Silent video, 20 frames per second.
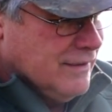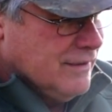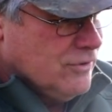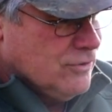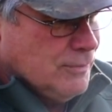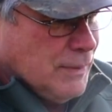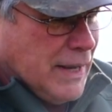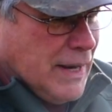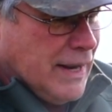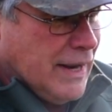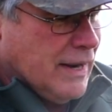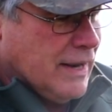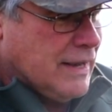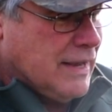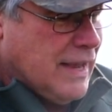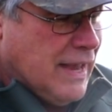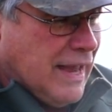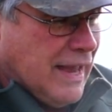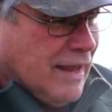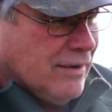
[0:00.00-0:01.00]
It's made out of
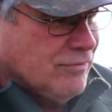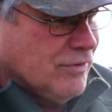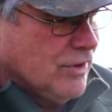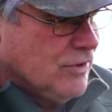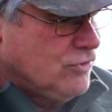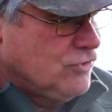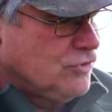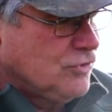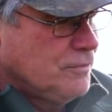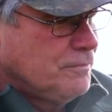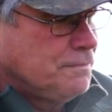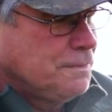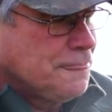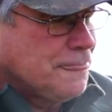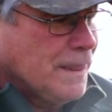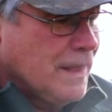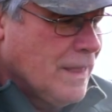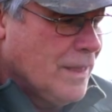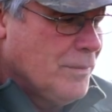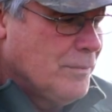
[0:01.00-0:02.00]
canvas,
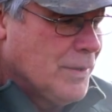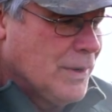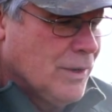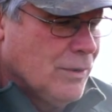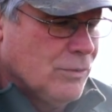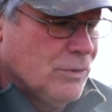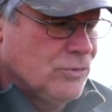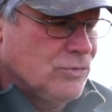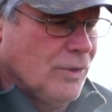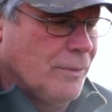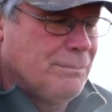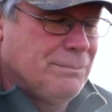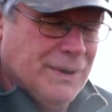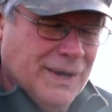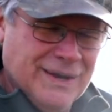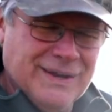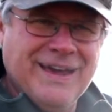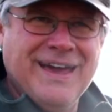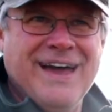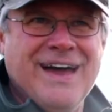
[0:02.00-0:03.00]
but it was a
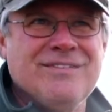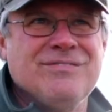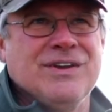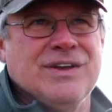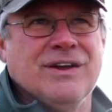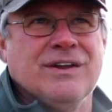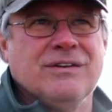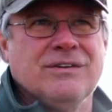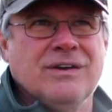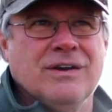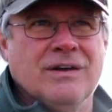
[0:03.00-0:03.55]
bit heavy.